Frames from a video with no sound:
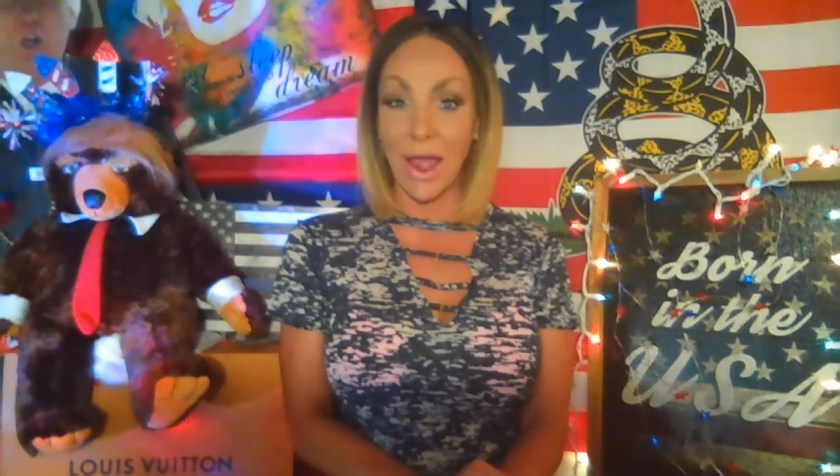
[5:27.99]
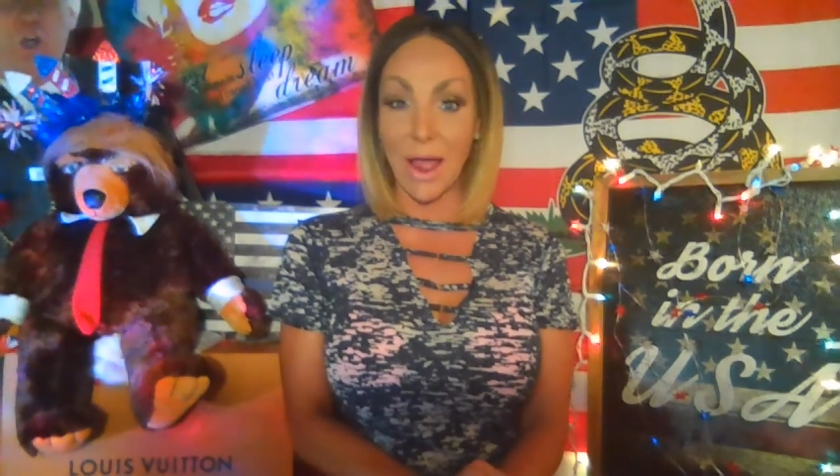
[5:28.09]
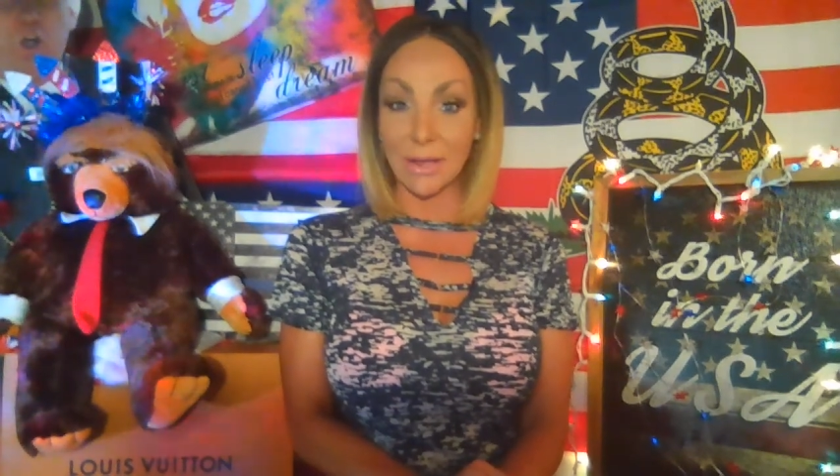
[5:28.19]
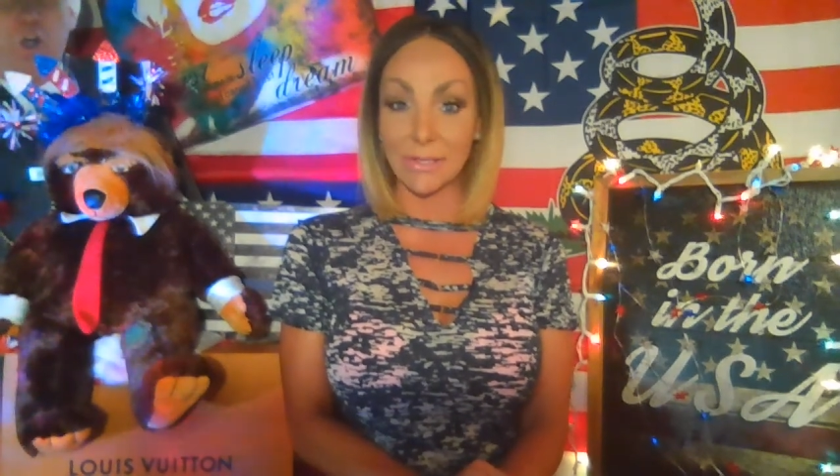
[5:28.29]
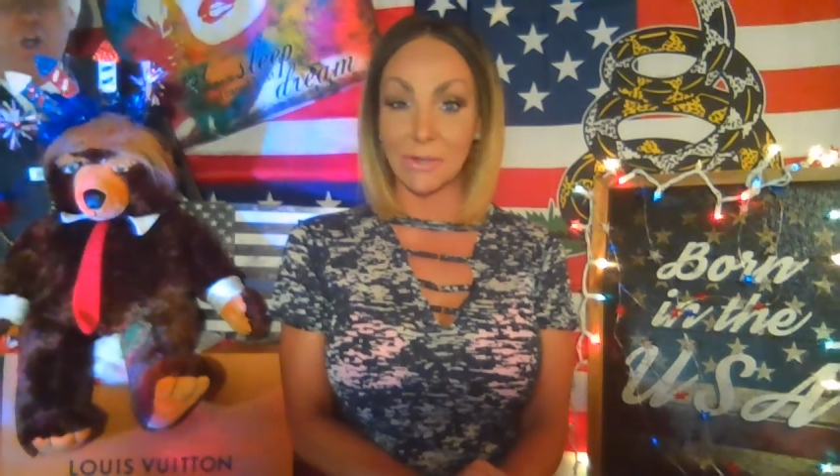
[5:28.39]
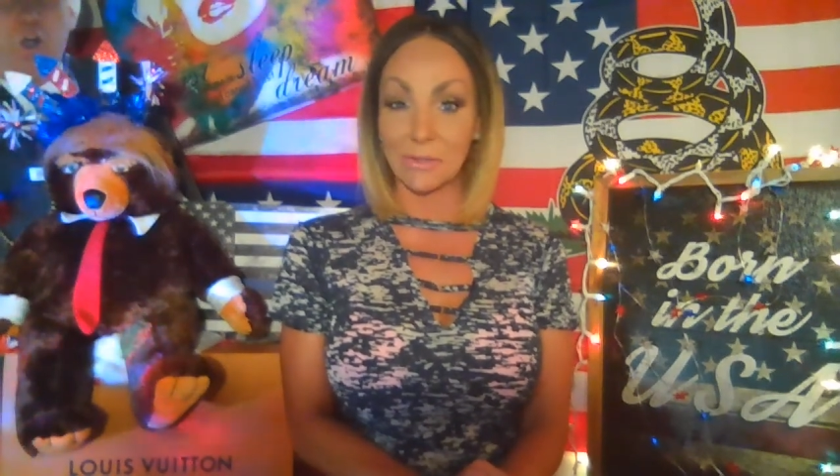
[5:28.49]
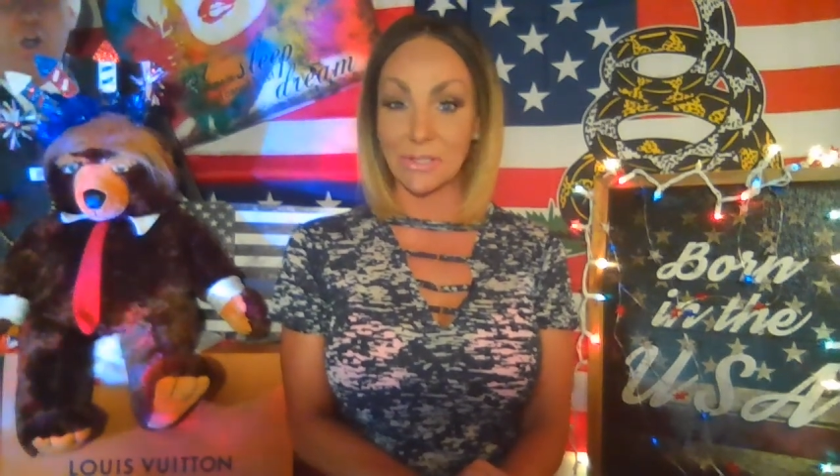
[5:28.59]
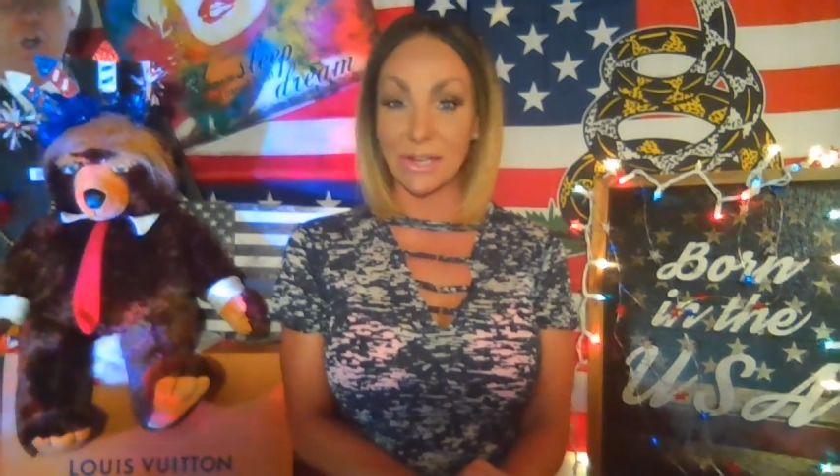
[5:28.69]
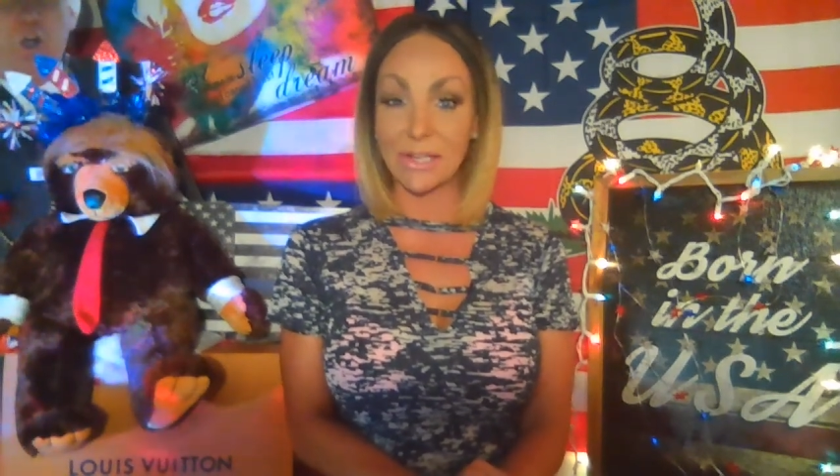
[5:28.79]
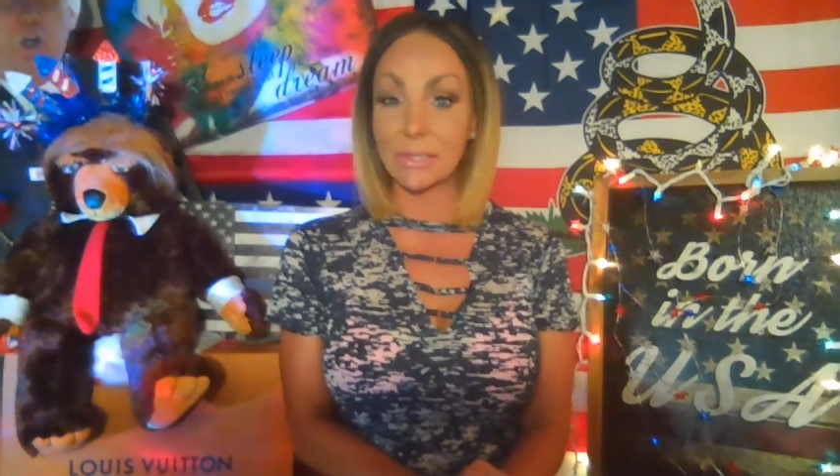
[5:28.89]
assholes
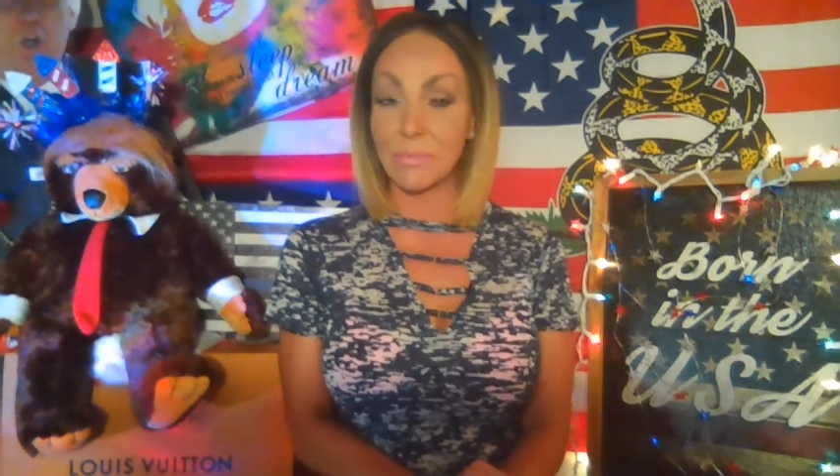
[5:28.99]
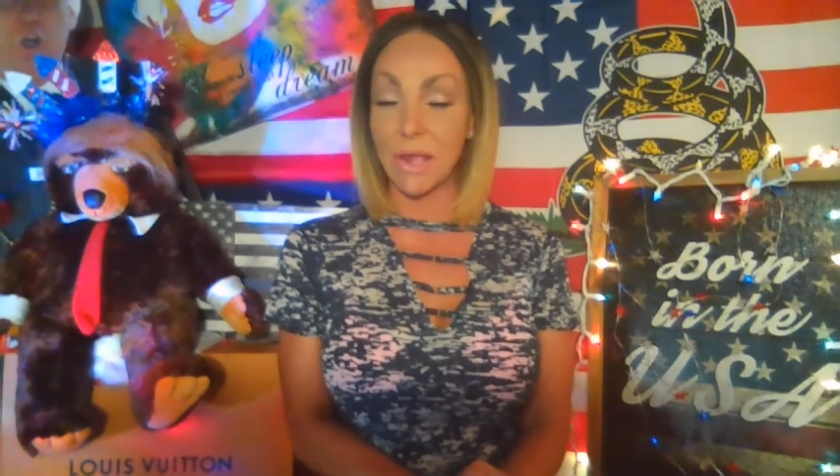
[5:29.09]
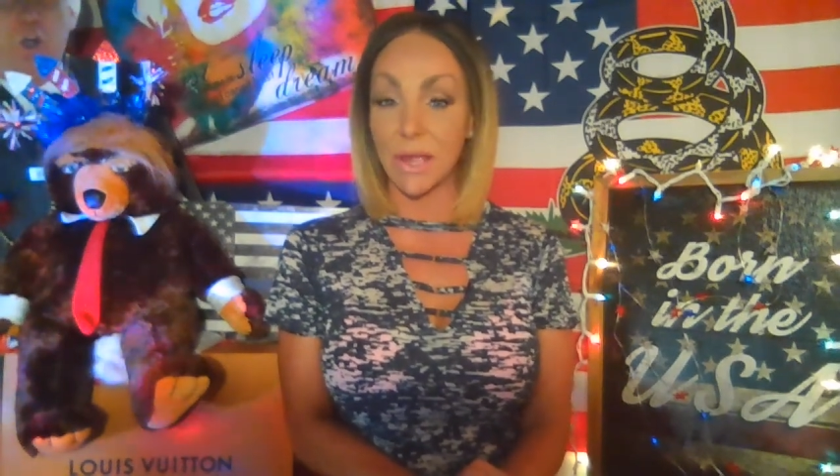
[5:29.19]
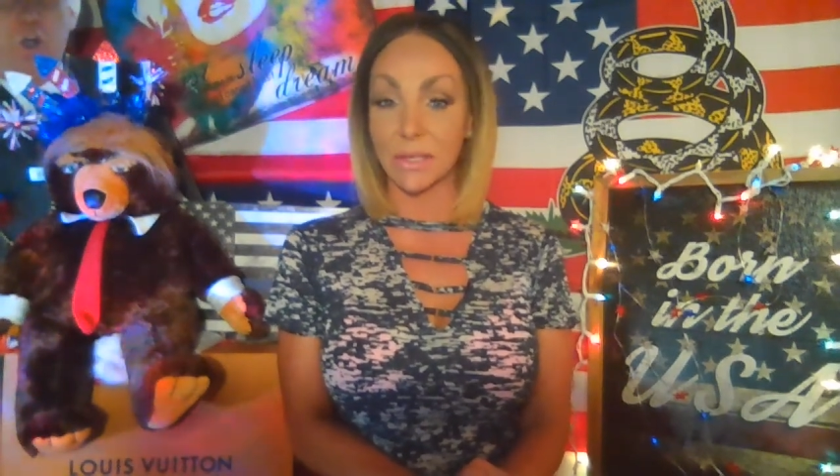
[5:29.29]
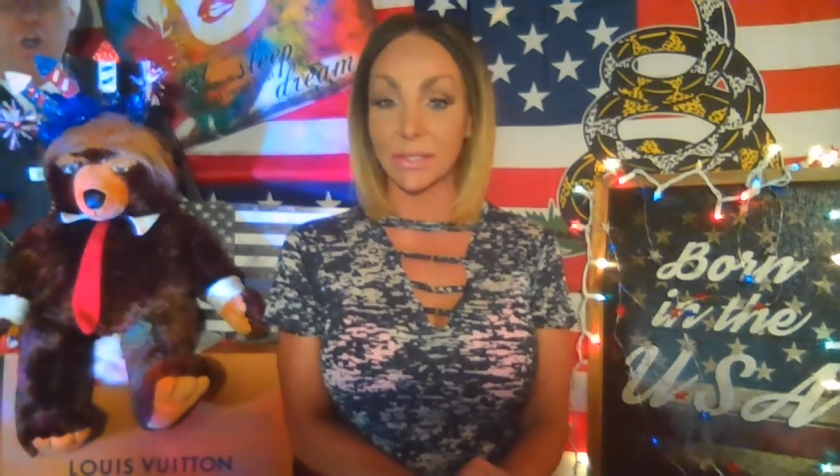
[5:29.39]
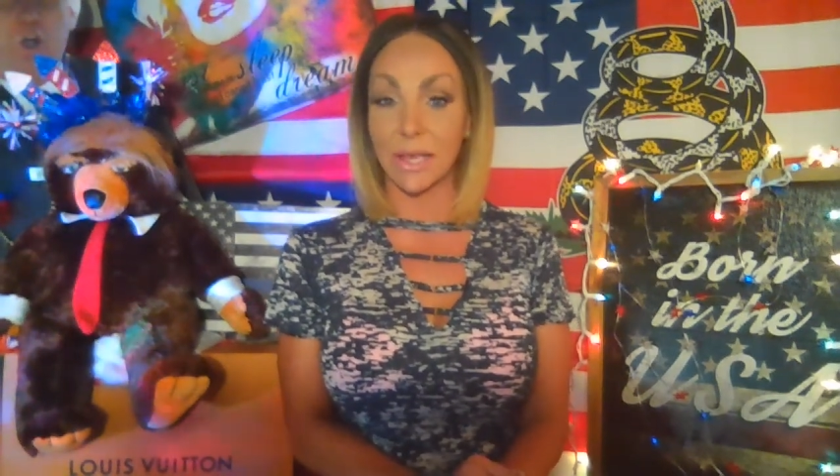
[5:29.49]
and he's mixed.